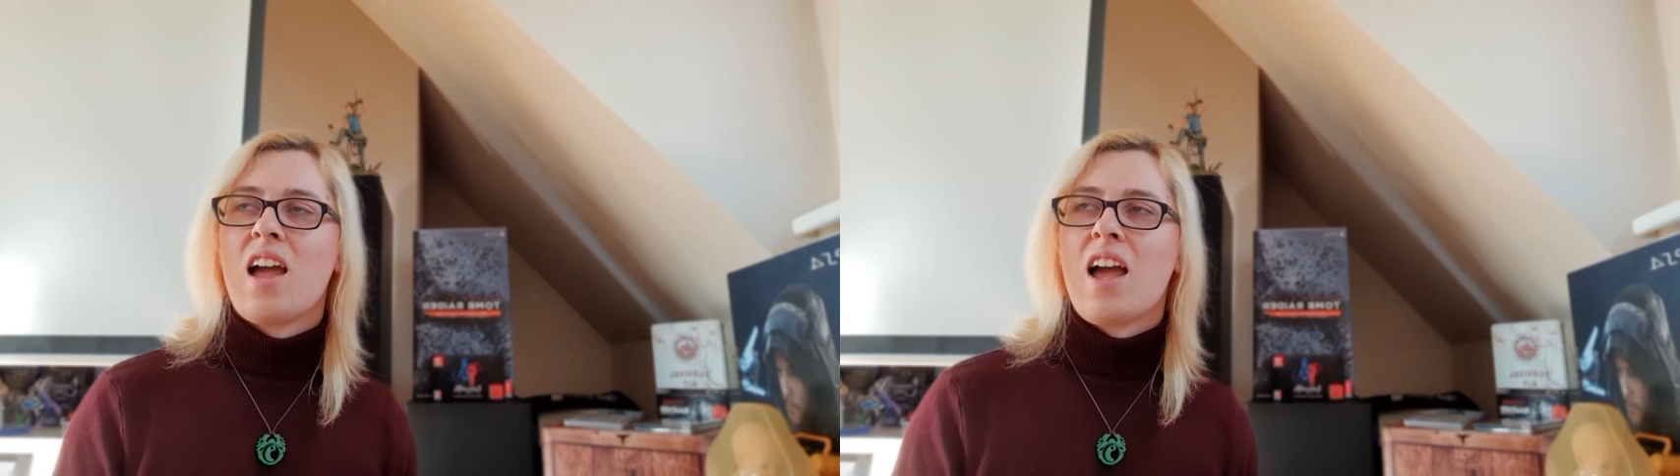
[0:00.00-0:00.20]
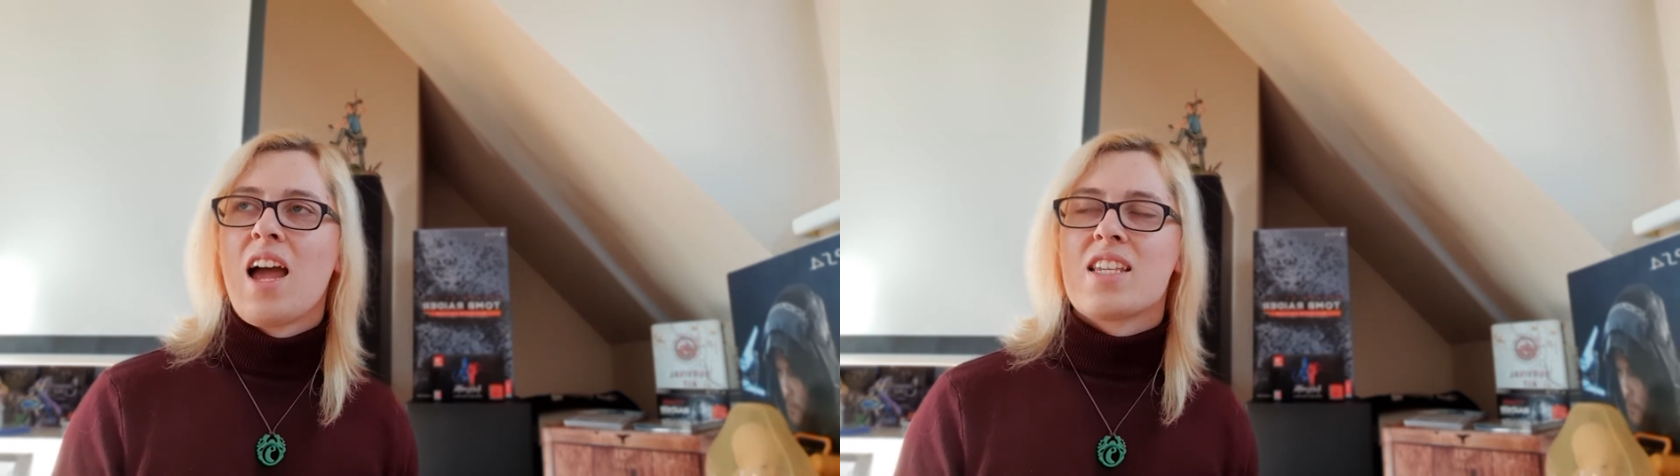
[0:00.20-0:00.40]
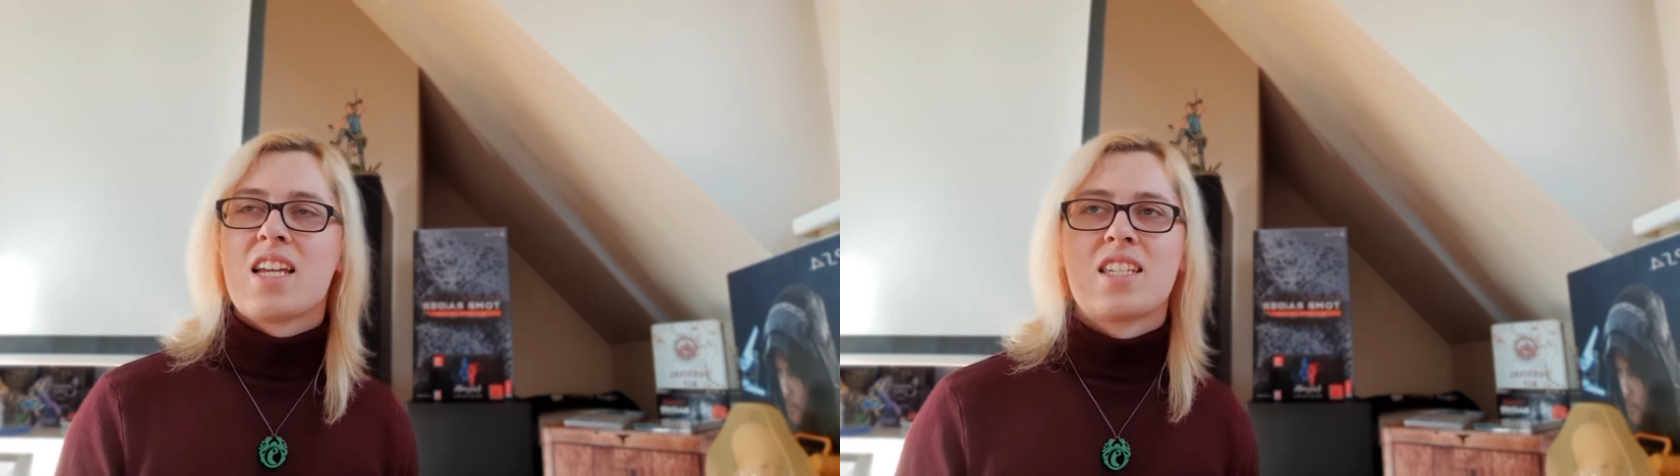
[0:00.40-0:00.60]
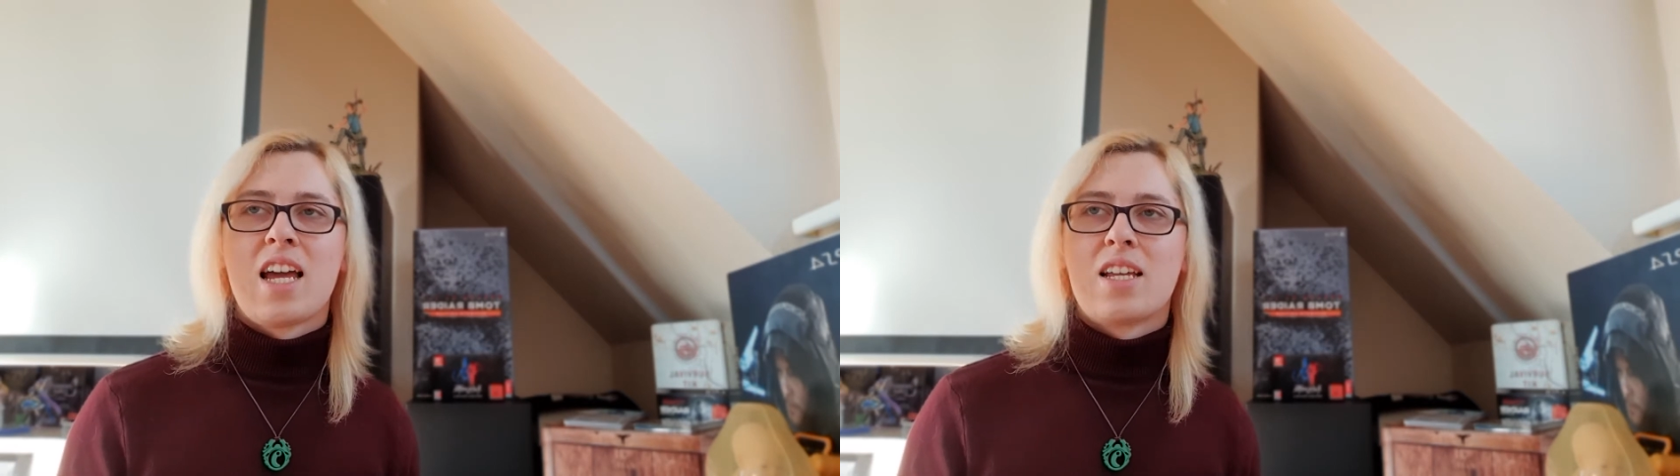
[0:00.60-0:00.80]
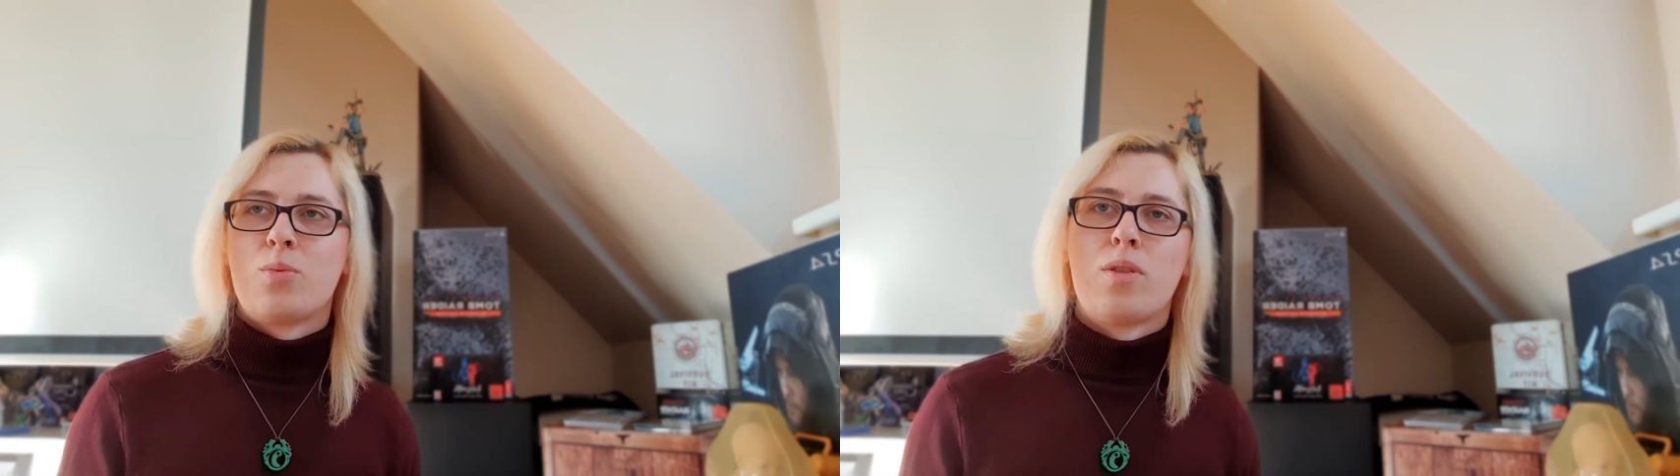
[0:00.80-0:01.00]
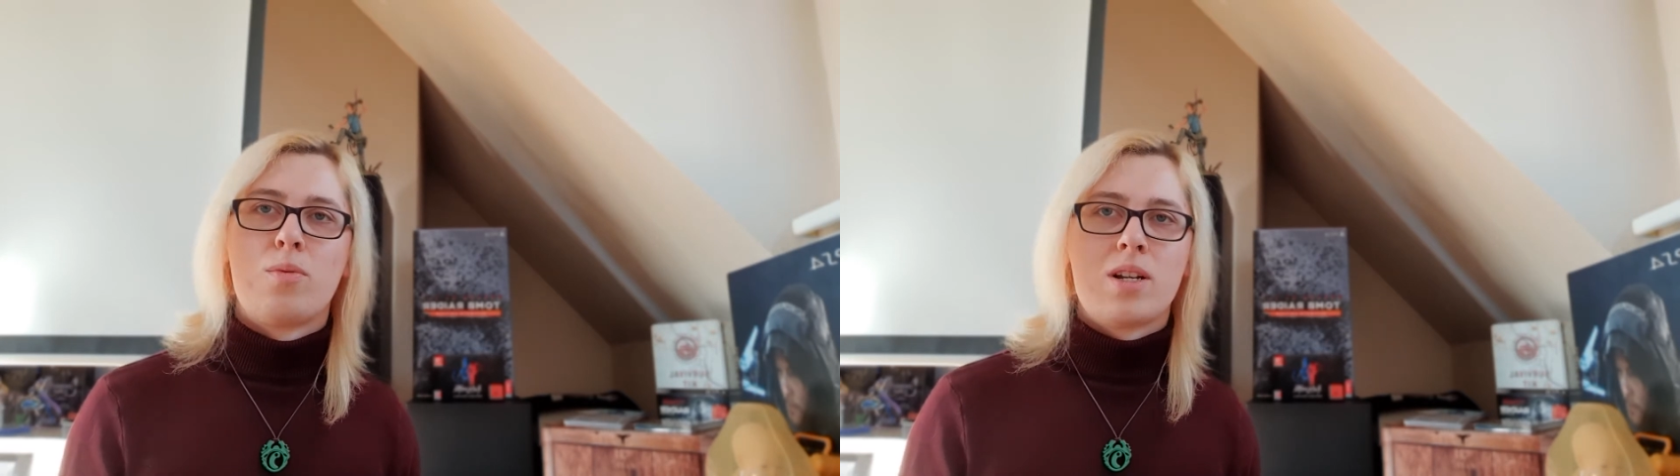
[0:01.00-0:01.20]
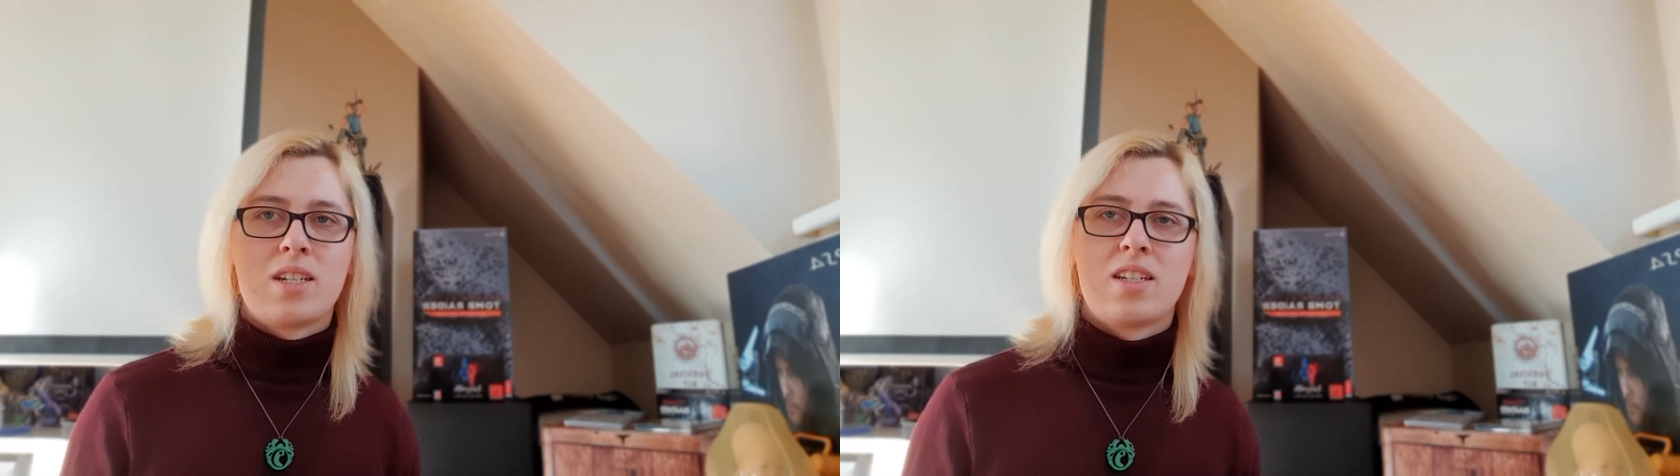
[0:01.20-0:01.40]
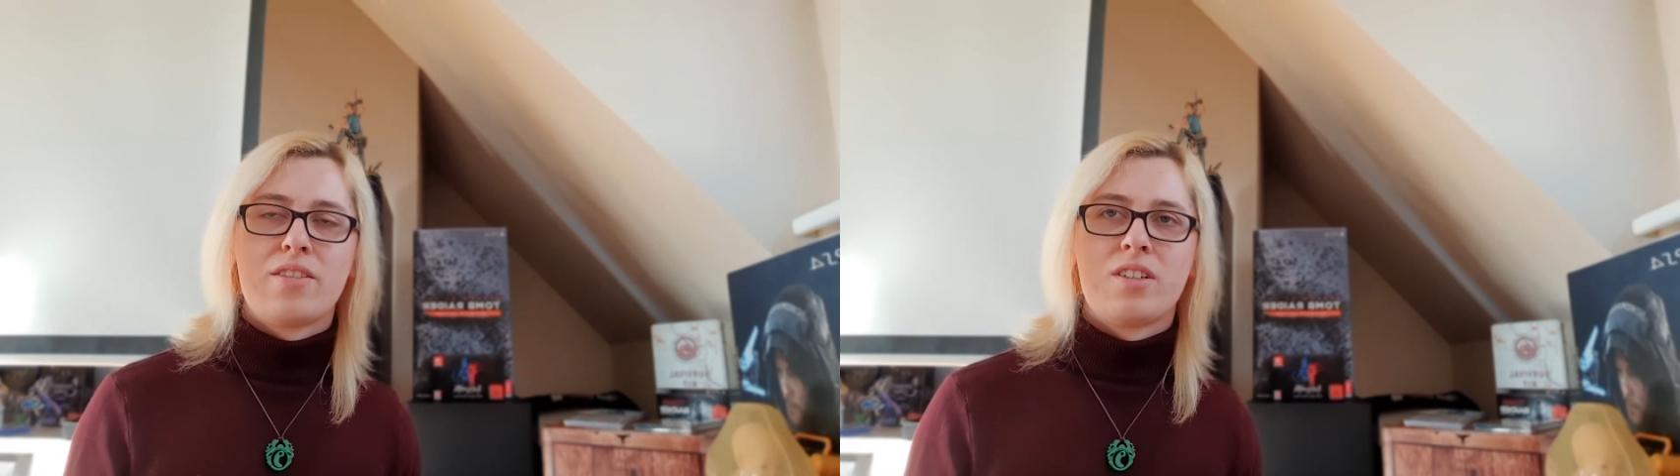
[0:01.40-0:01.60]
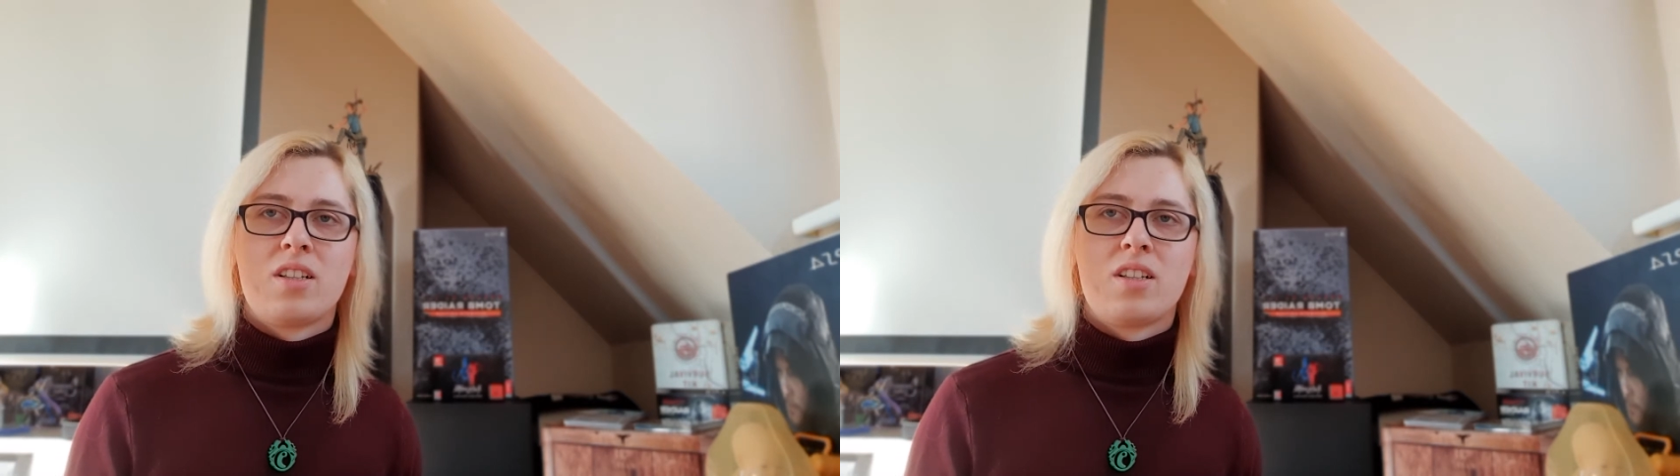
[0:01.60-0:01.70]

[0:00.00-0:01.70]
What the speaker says: As I said, with Resident Evil,